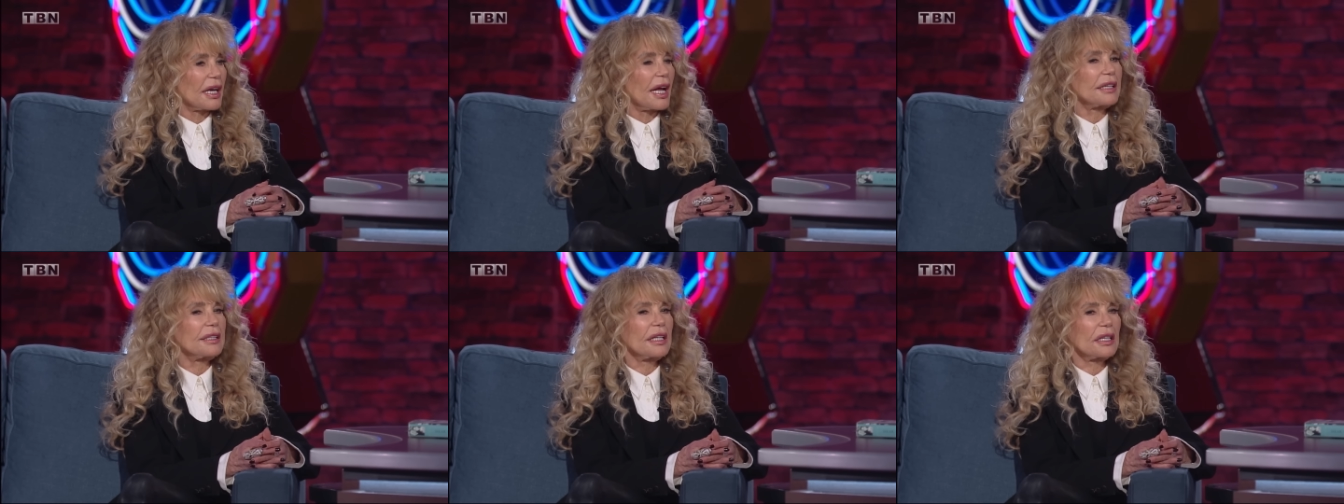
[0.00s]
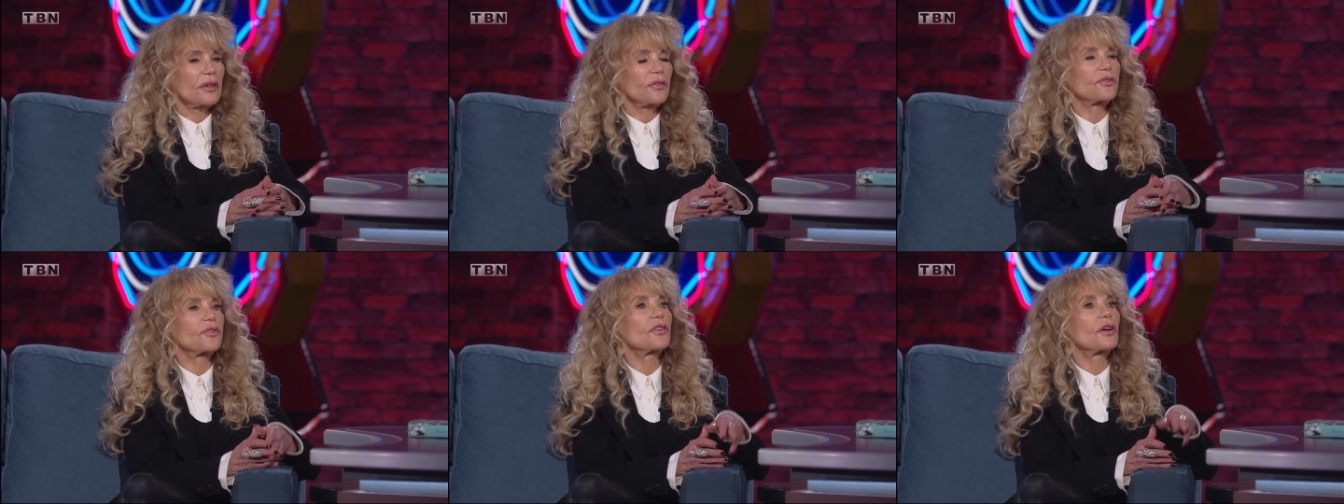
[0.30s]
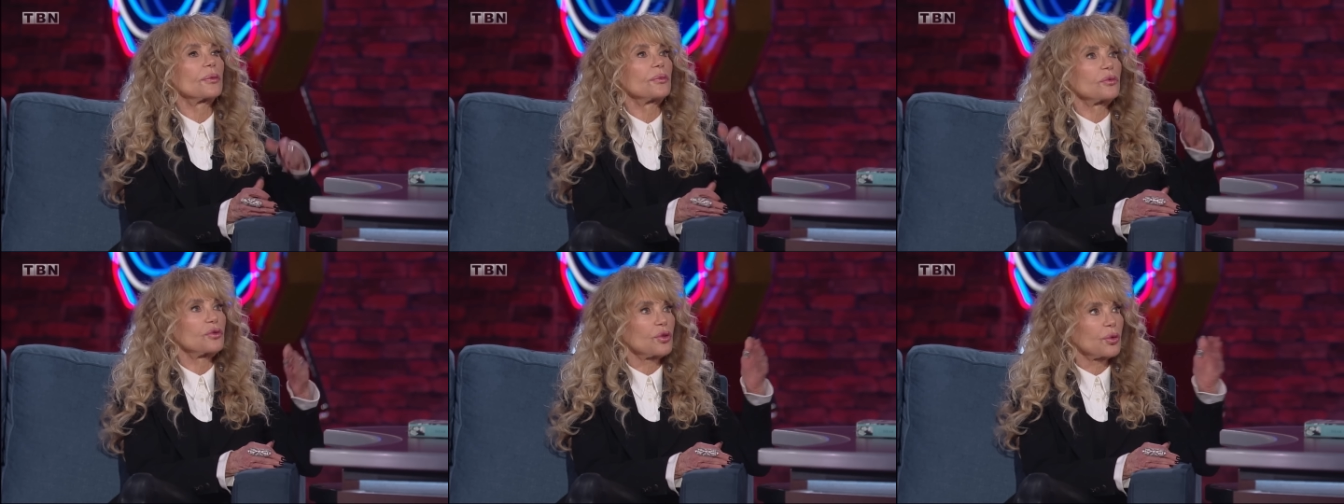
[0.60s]
I did it
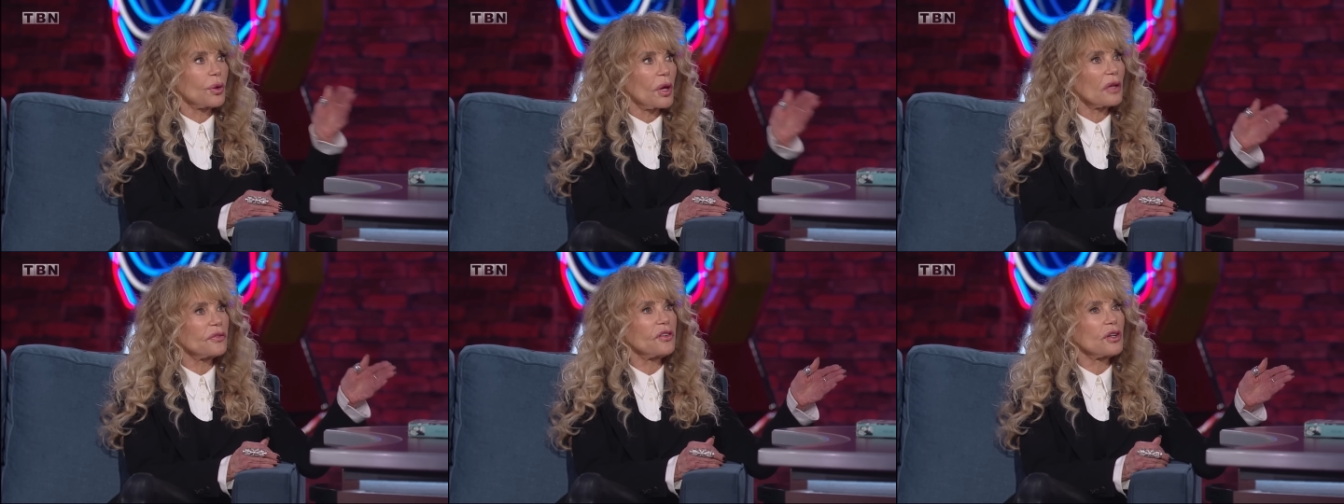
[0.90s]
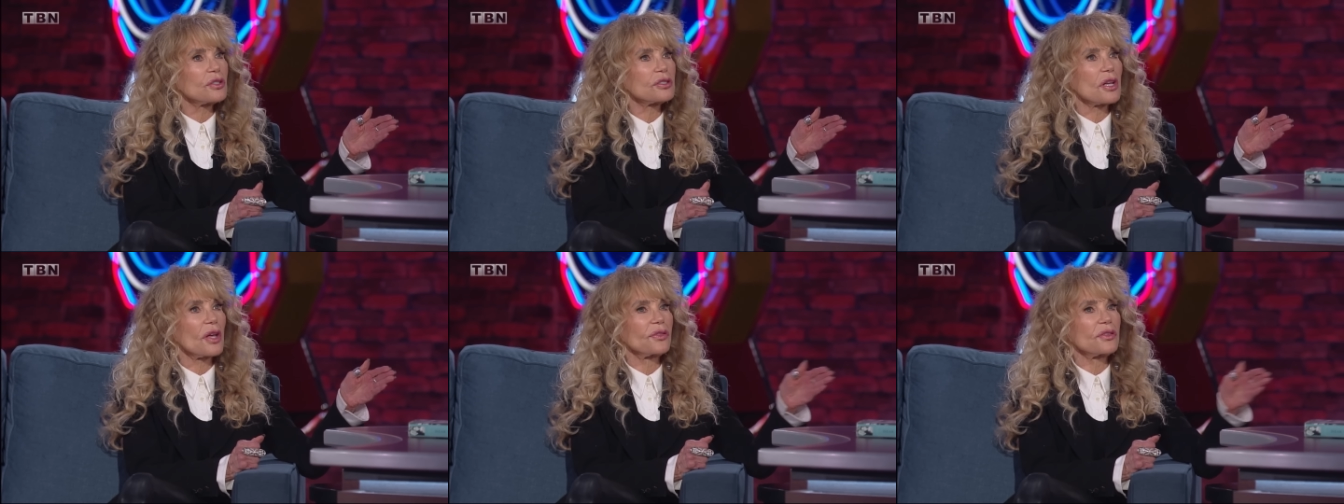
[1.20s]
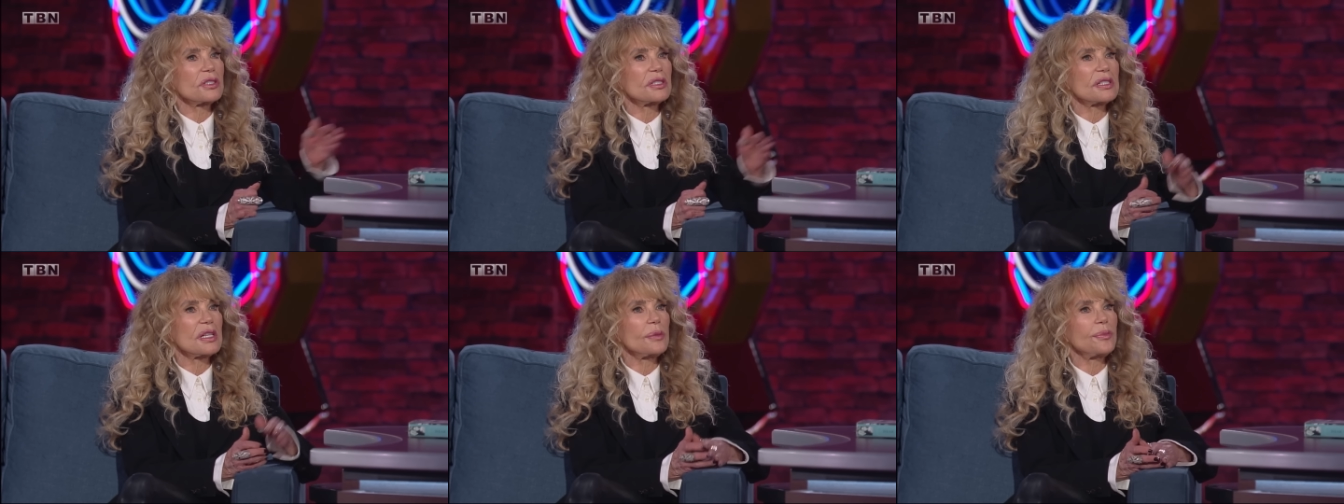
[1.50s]
for 12 years on
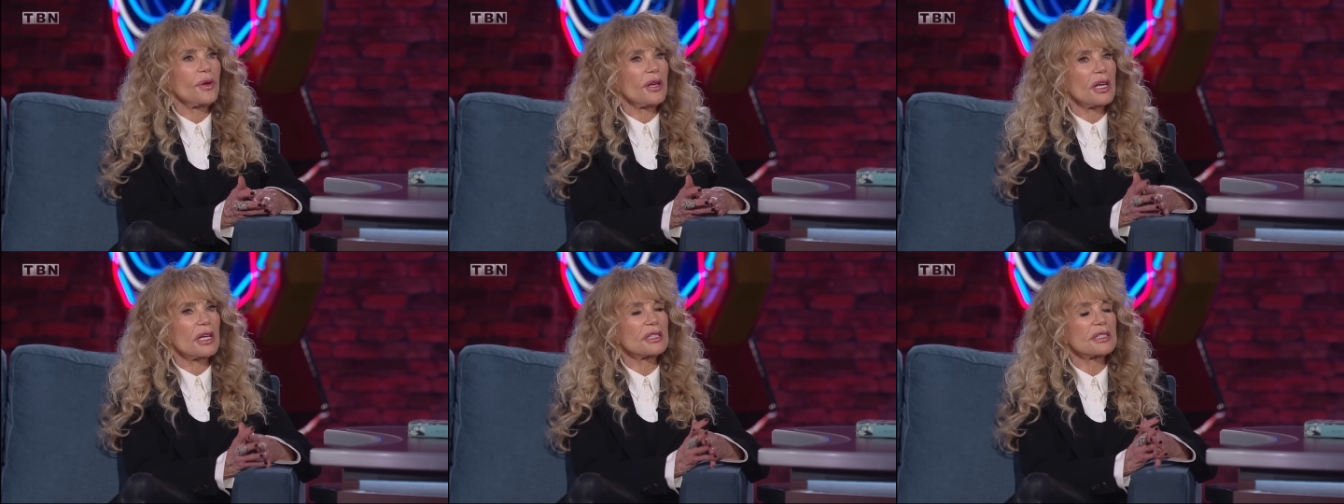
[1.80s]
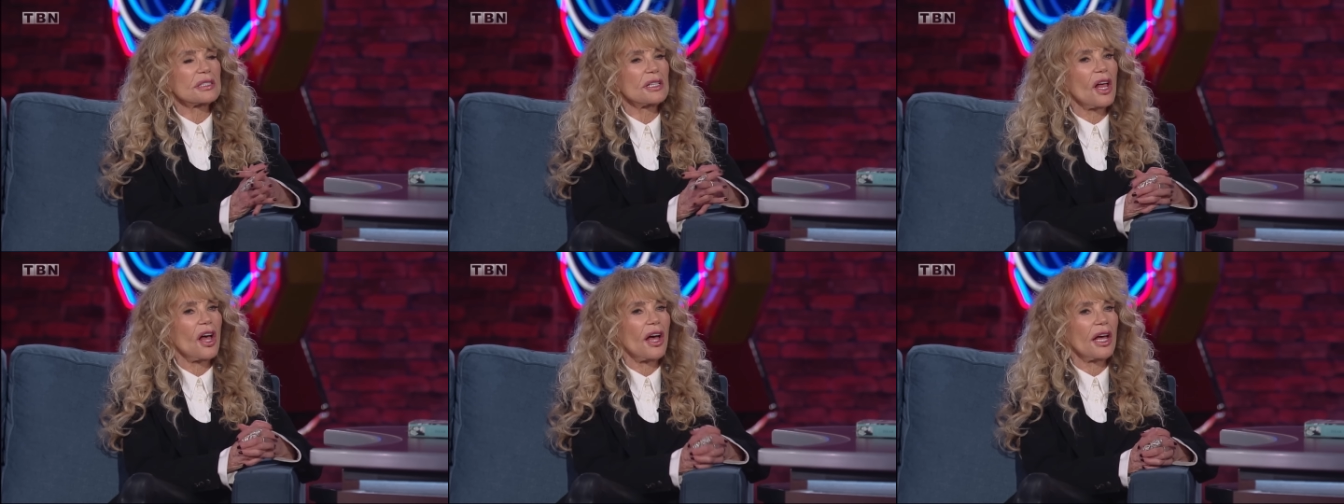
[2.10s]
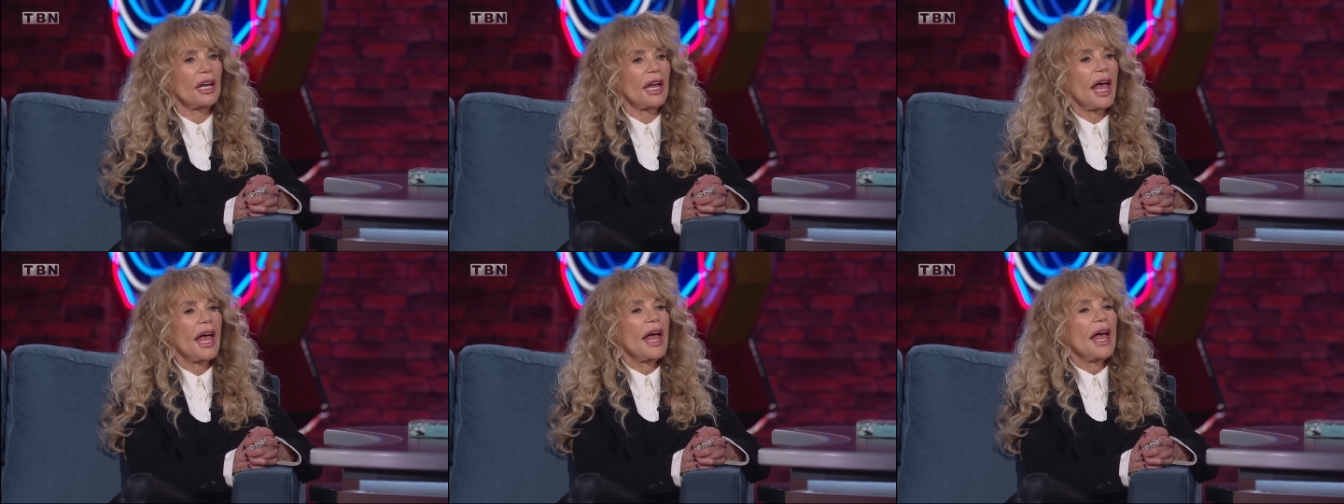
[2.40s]
the CBS
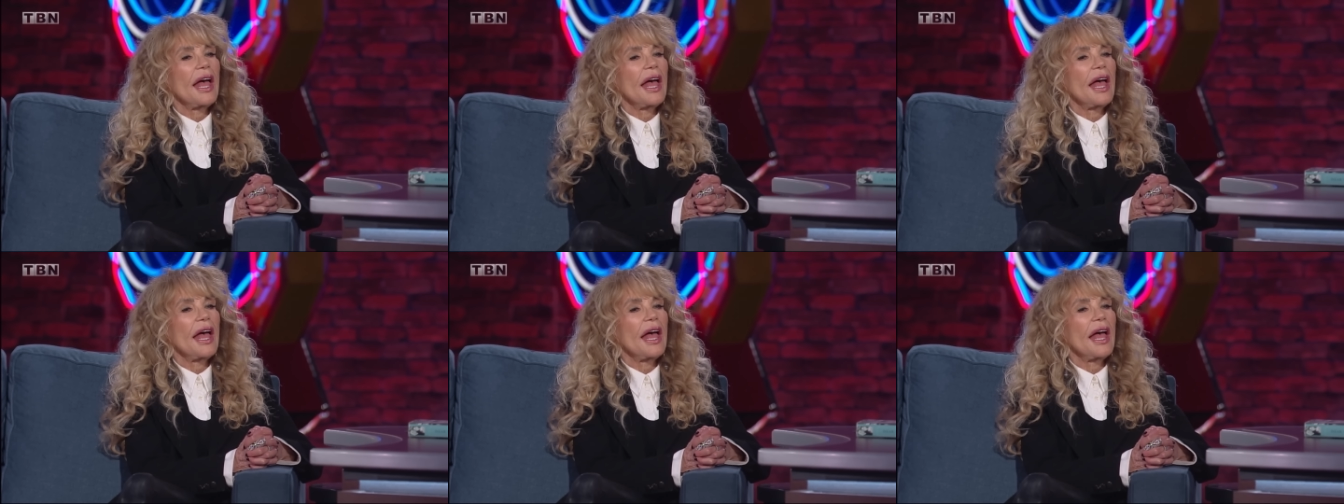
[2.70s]
lot